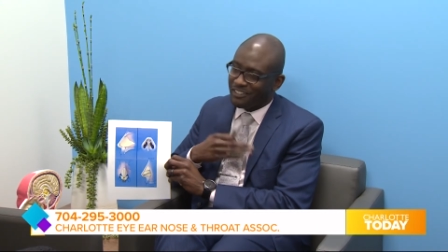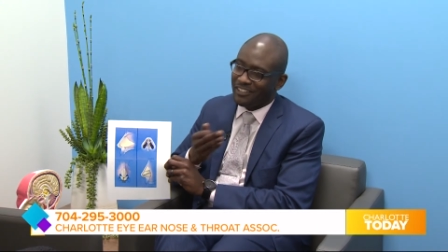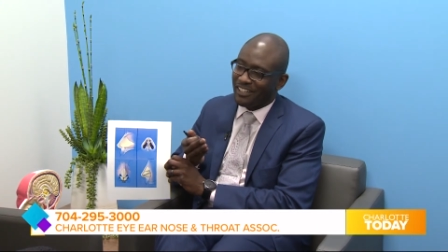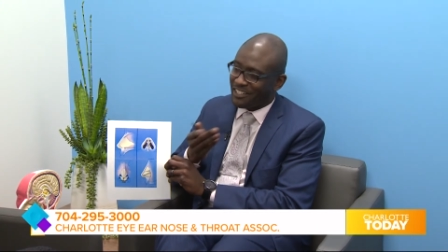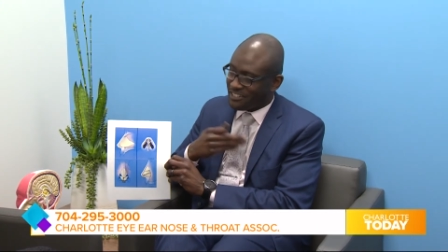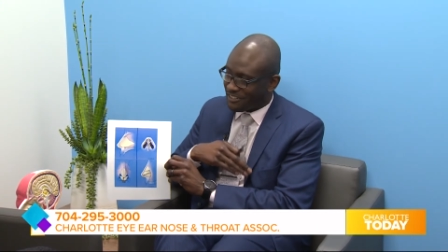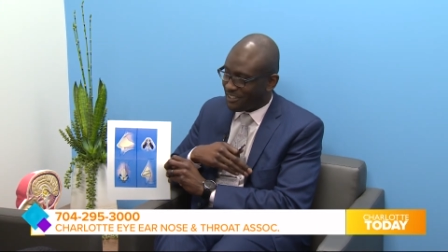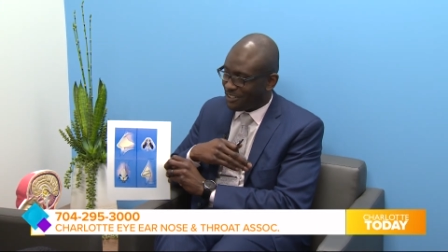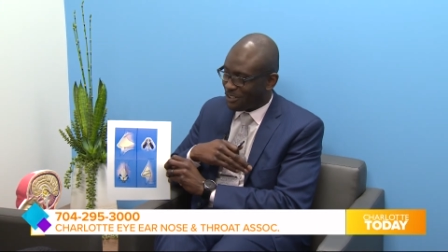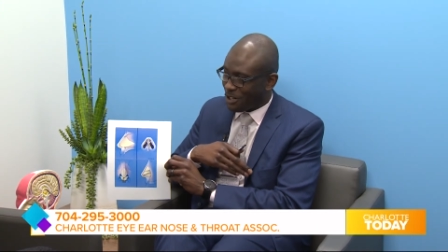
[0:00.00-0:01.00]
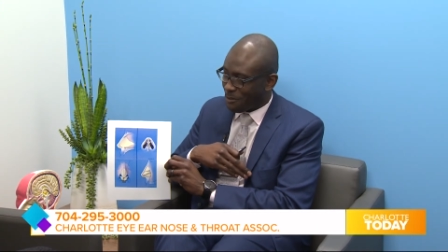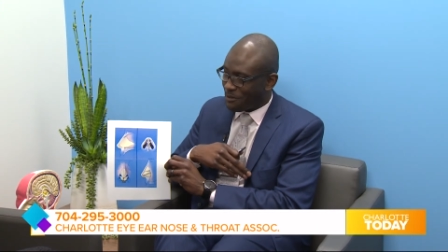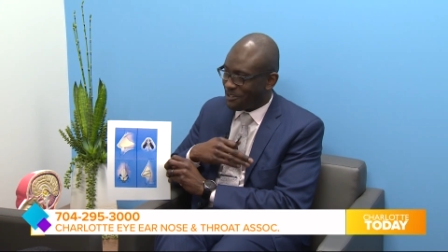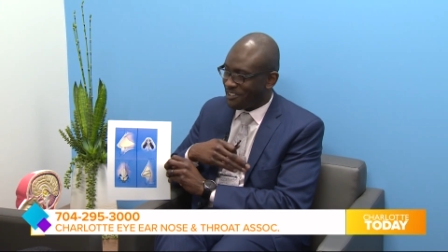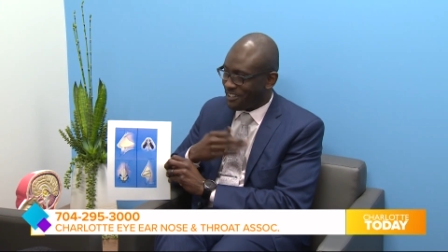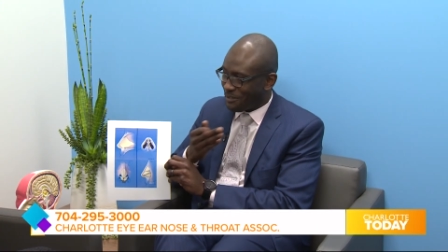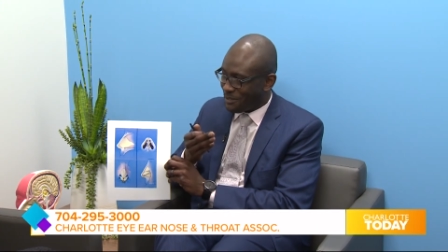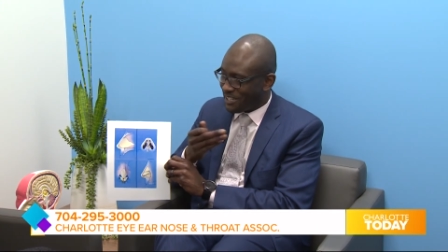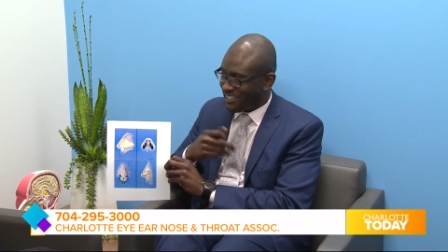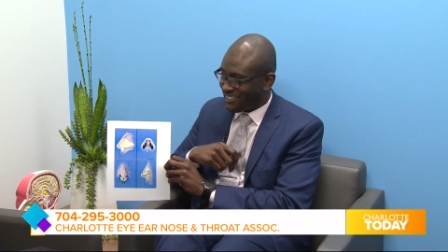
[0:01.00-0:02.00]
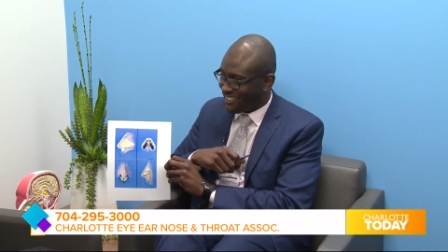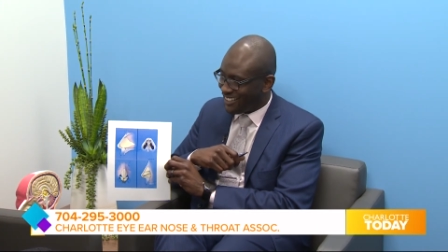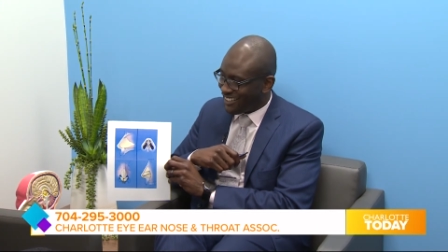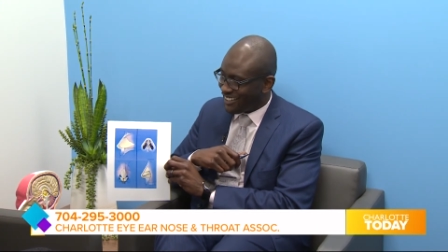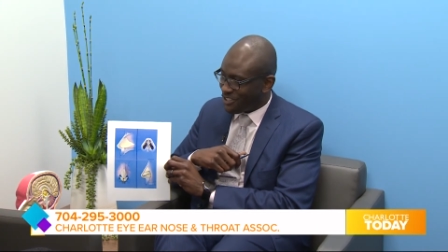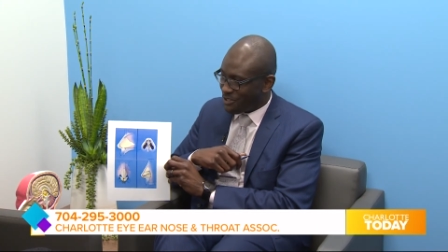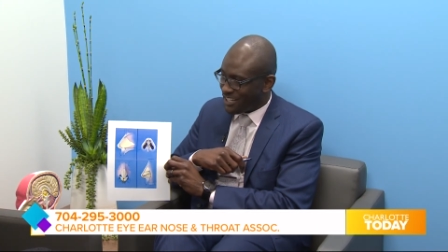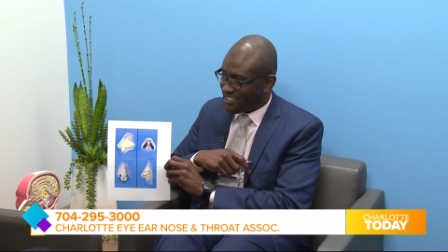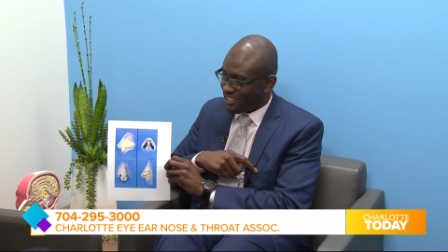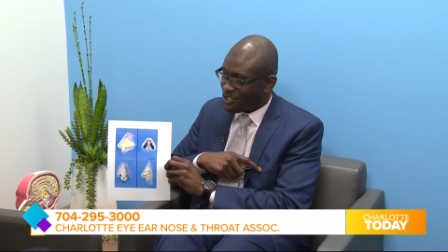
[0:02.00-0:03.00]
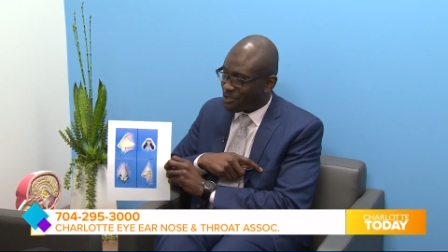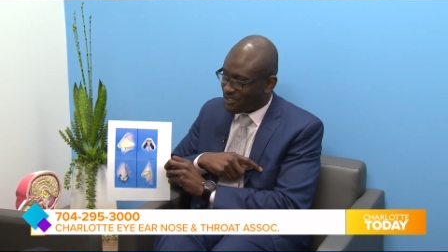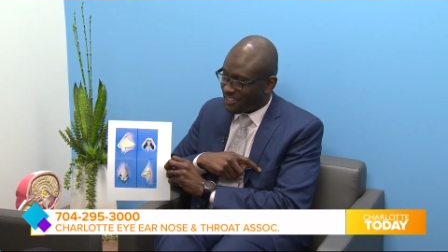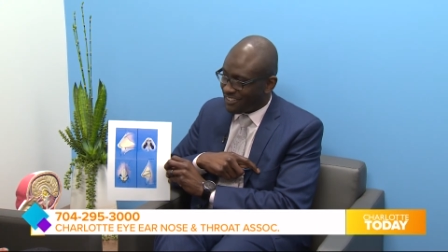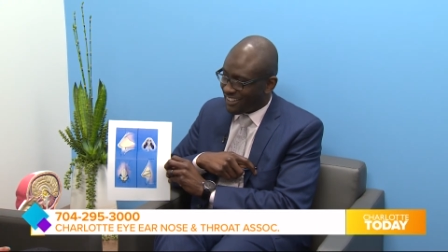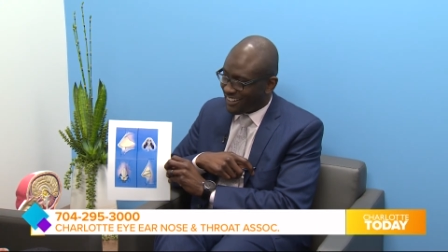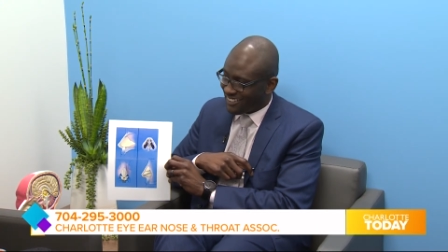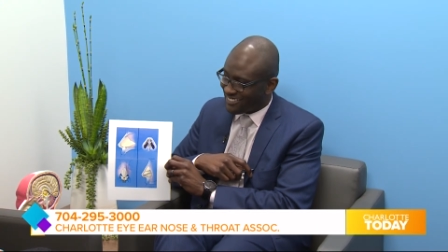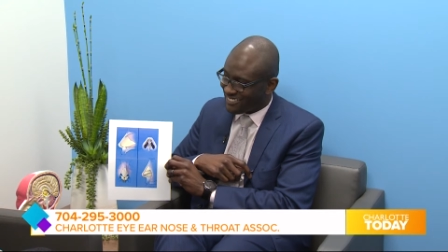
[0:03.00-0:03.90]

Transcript: You're gonna actually call a carpenter to come in and address the issues that are there.